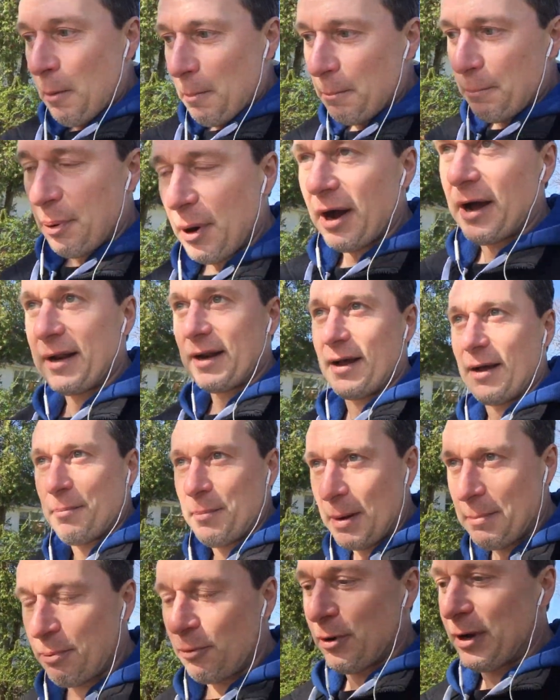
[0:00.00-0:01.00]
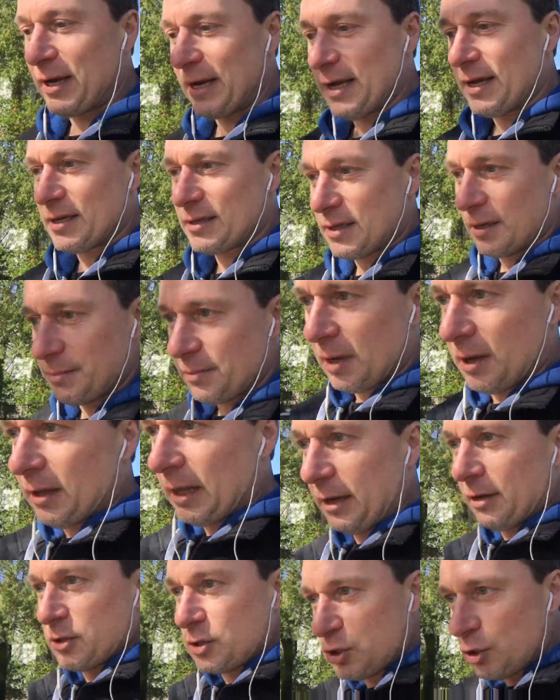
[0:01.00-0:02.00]
But my point is I'm not
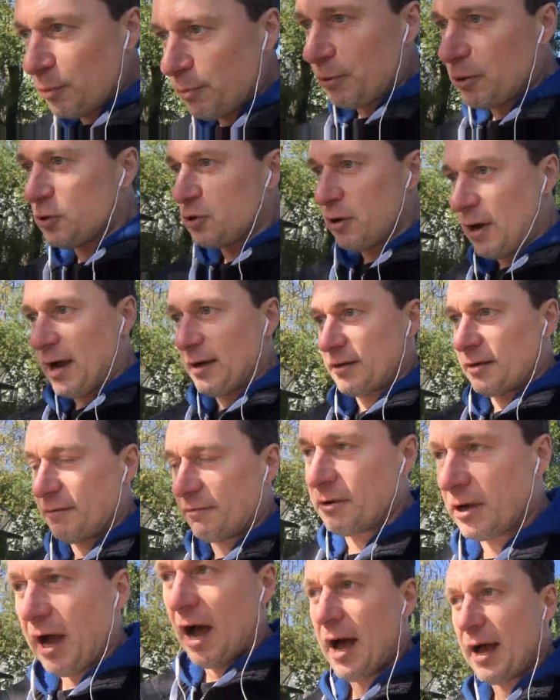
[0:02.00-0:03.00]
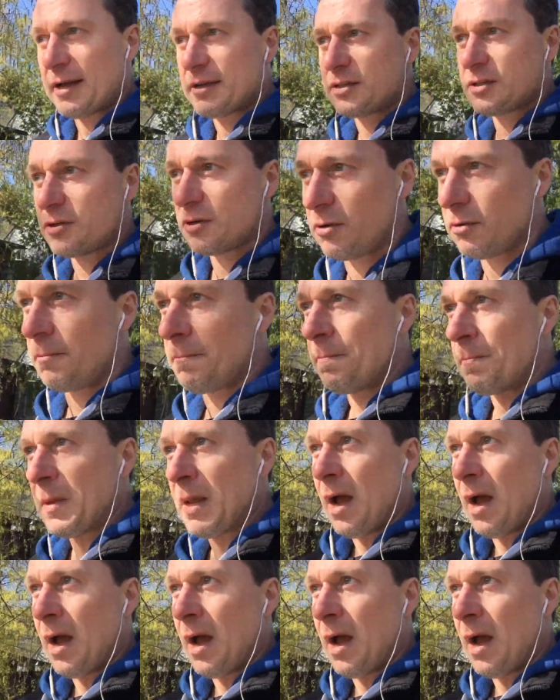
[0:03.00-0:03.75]
like a super attractive guy, so